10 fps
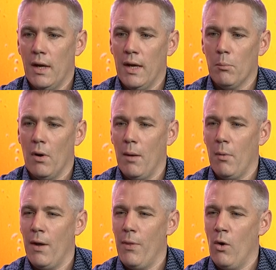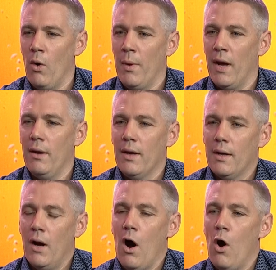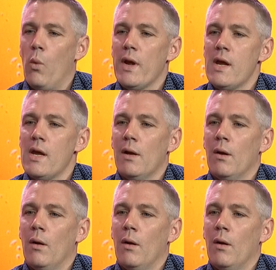in my mind, though, about are we